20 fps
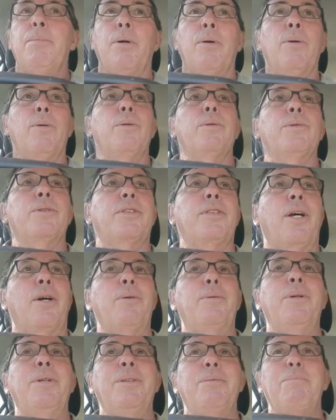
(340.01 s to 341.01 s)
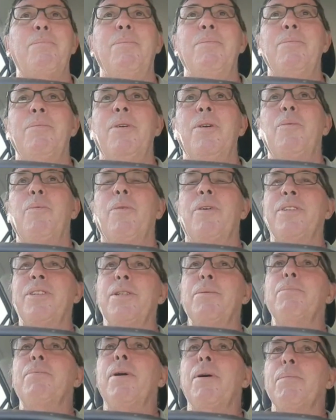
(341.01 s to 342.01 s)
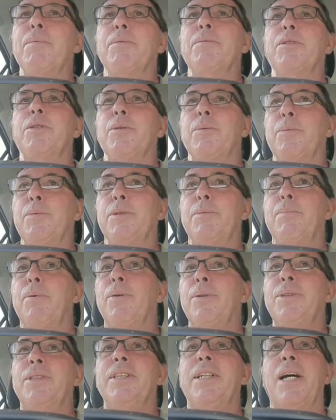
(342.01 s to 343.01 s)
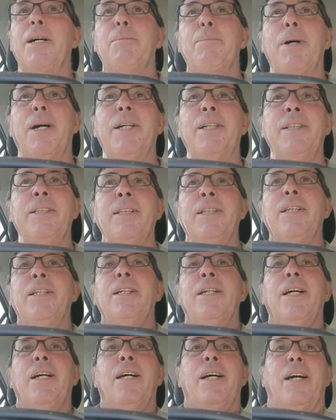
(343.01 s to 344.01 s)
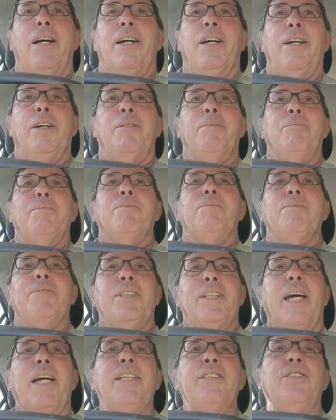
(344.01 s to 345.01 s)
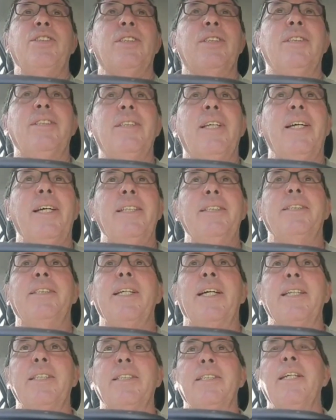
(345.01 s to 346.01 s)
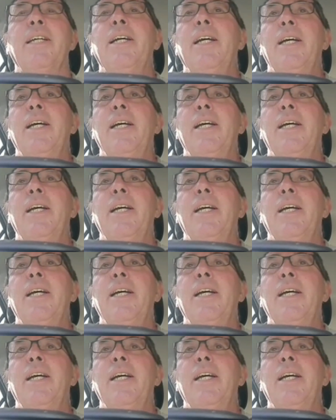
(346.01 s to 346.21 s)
But also, one of the problems that was pointed out by the agent is that